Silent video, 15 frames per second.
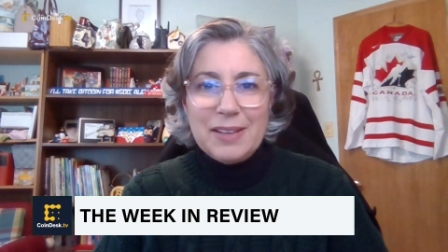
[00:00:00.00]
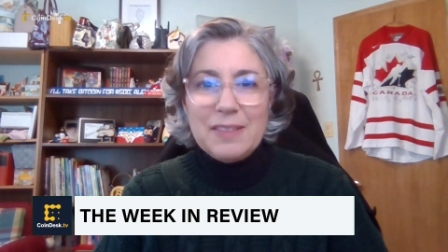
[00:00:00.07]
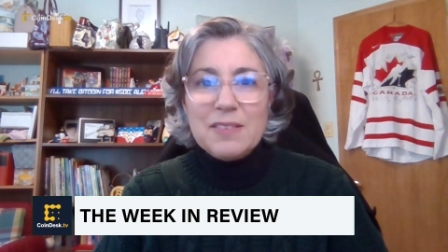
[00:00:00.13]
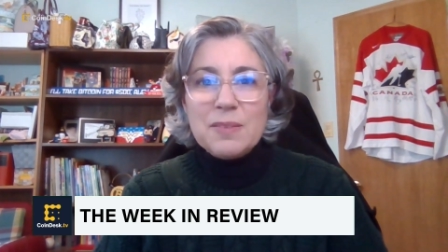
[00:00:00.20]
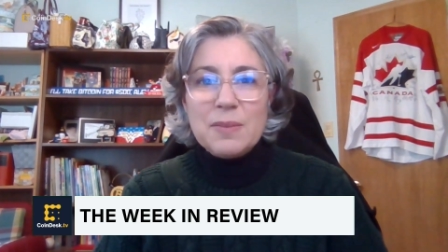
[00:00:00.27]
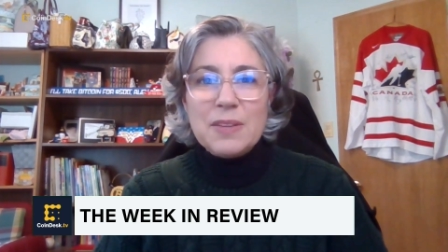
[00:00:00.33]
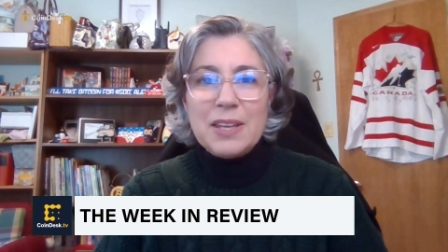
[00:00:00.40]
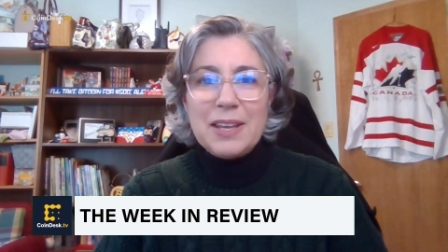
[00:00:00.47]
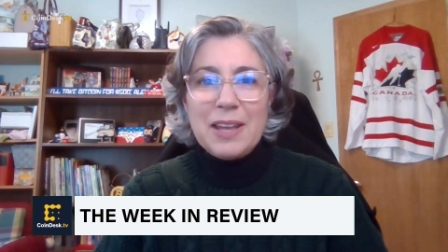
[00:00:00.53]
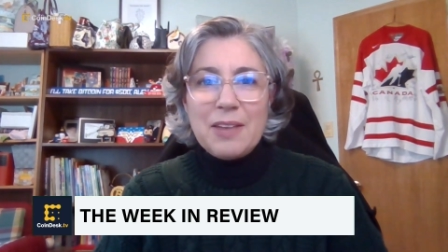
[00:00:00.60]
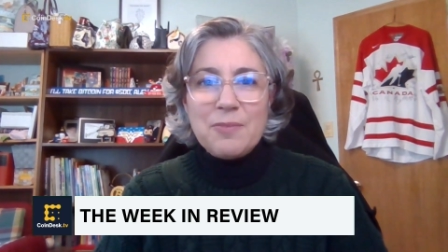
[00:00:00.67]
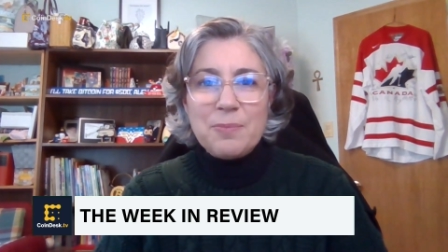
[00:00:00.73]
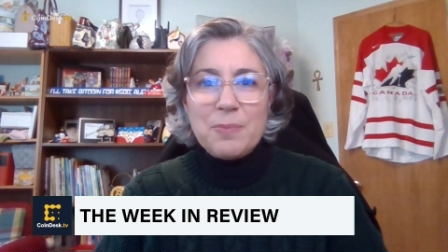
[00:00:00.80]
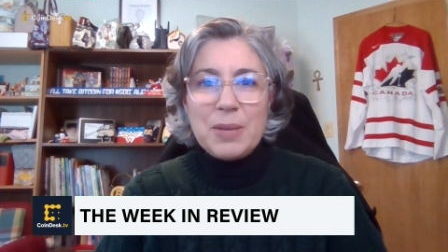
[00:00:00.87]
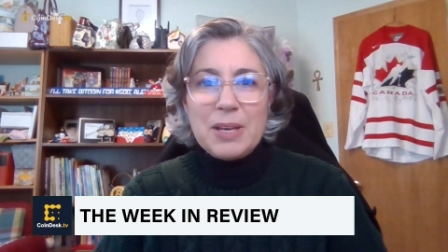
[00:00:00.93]
they
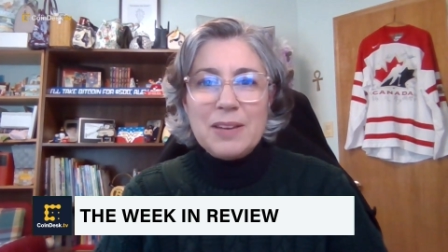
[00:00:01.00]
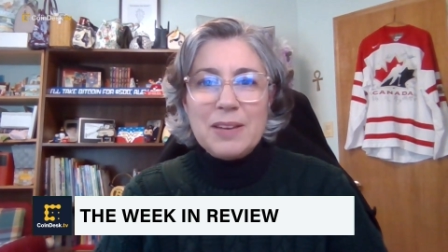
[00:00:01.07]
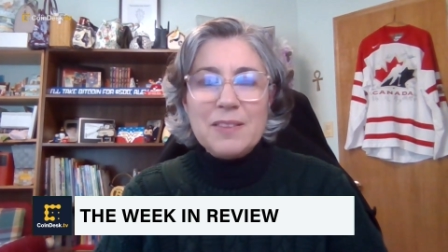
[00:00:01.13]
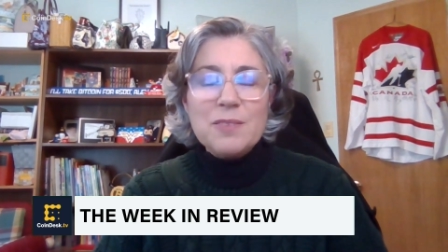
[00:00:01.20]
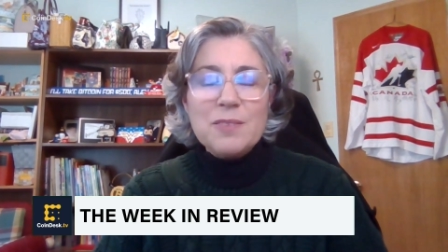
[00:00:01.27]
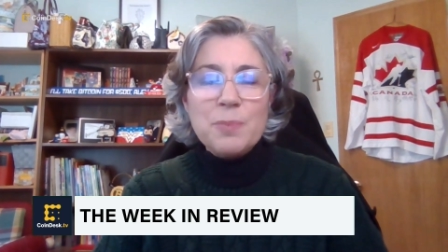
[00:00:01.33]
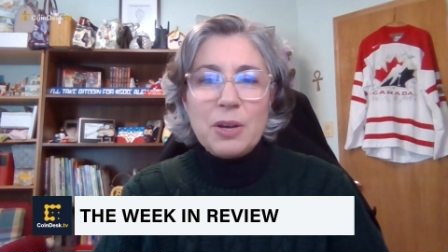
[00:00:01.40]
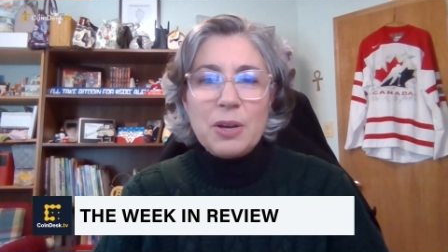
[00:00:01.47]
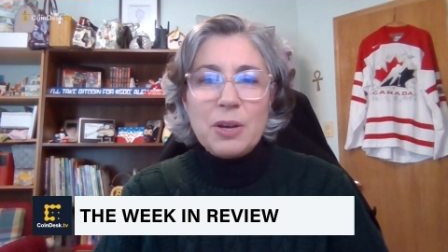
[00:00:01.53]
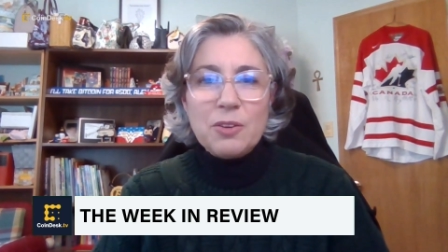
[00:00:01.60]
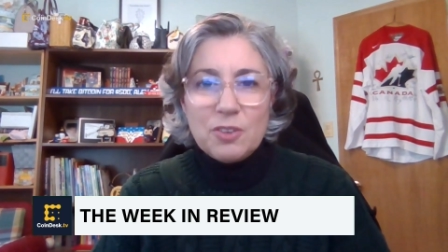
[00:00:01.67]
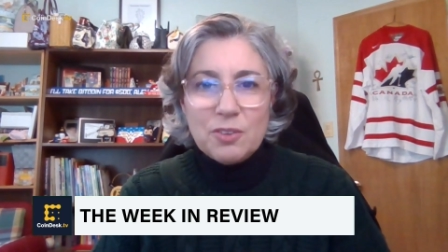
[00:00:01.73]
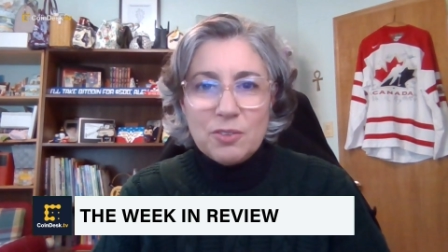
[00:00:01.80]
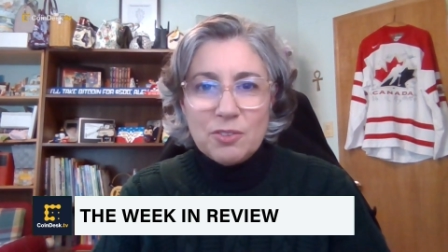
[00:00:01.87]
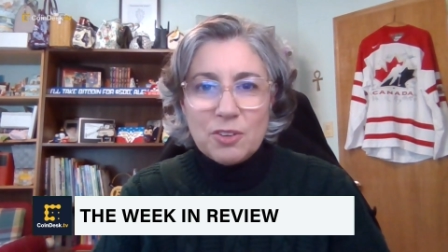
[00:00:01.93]
have been inspired to
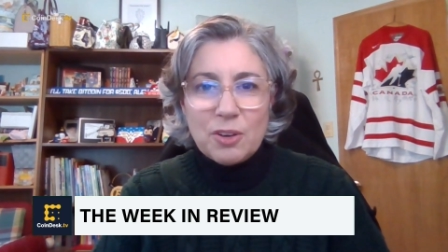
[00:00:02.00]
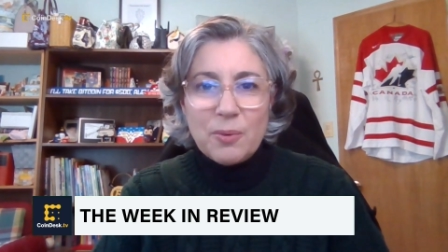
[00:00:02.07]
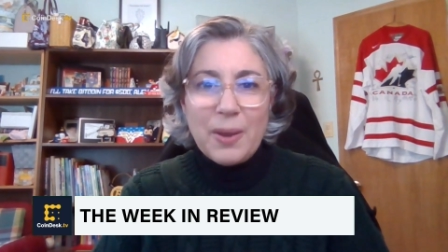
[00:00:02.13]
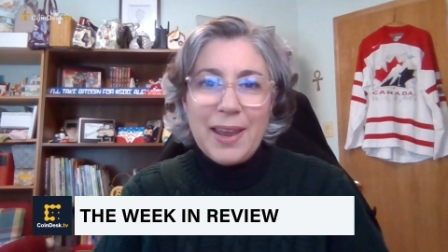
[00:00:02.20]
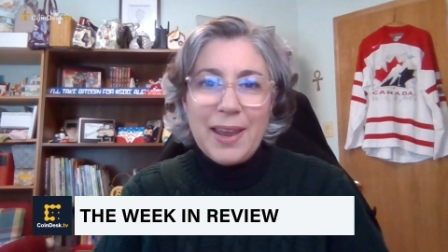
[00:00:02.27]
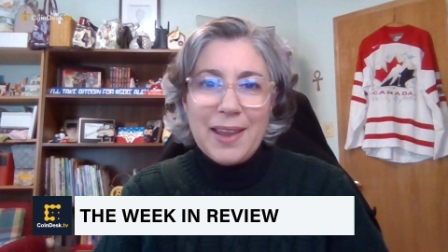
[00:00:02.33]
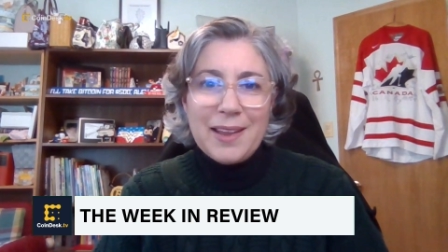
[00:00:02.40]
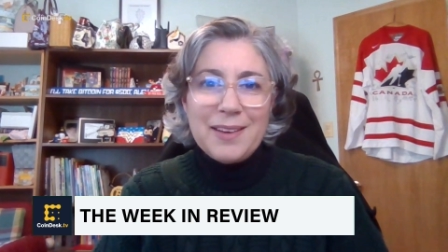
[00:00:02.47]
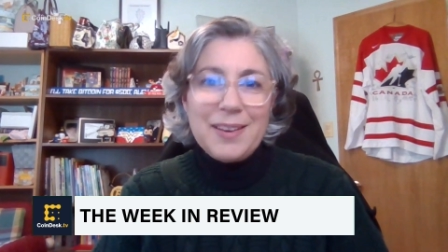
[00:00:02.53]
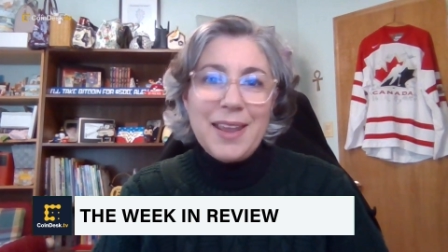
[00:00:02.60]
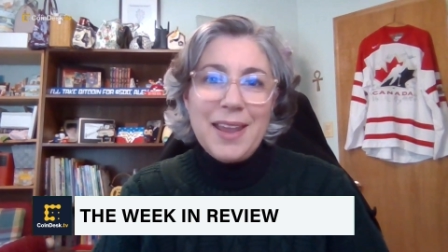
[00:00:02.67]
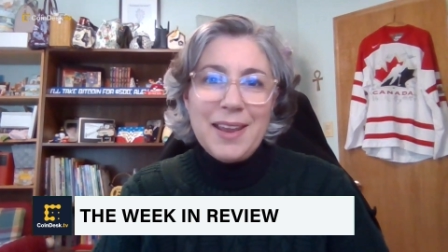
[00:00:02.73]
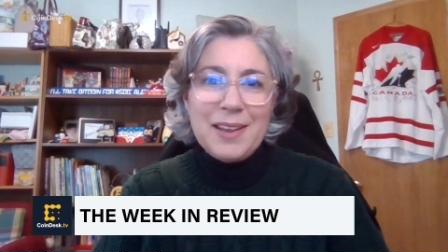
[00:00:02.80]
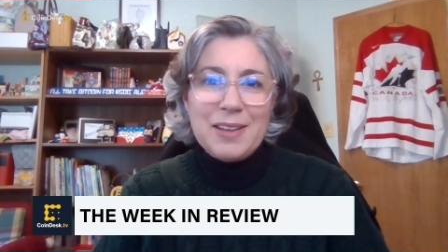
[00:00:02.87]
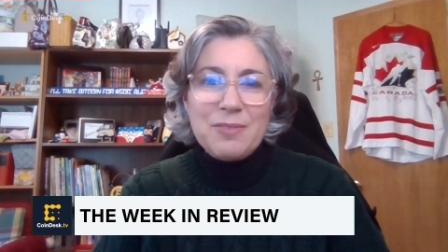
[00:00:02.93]
do so. And
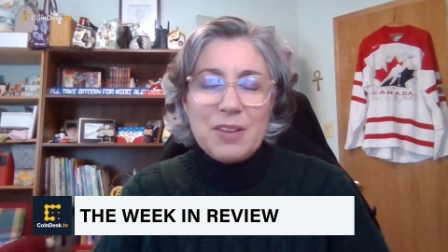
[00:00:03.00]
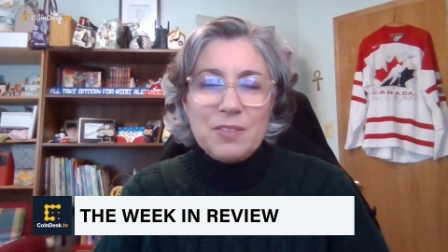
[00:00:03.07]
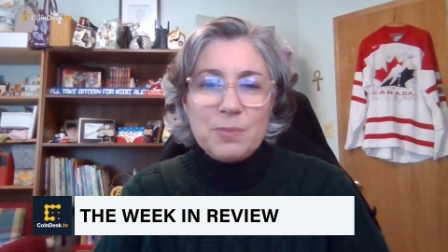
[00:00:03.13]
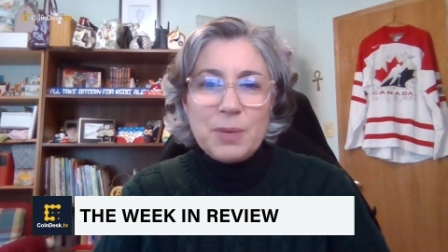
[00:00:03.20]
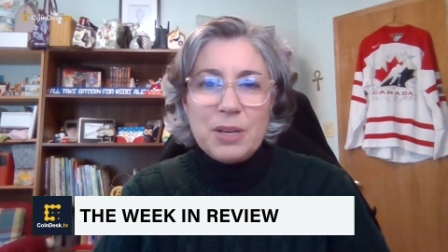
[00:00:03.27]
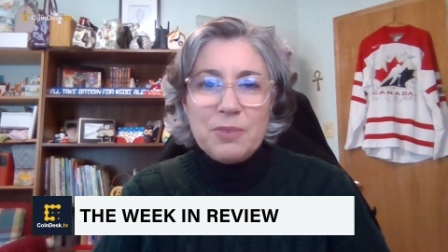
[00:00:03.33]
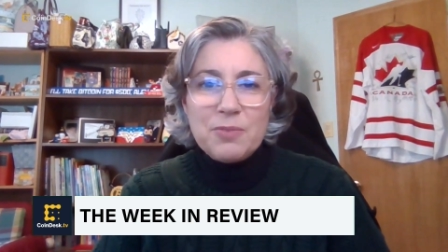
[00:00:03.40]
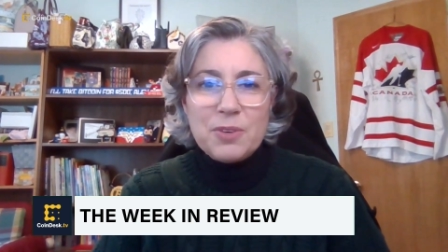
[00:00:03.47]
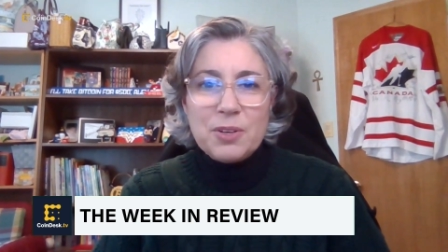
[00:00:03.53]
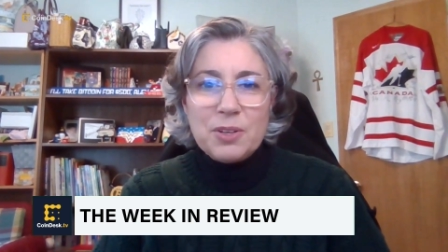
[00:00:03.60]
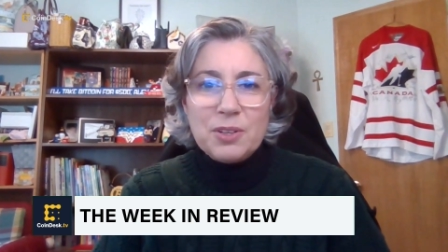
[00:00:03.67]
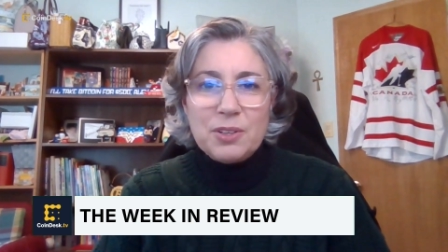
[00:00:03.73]
hey, it raised money for a good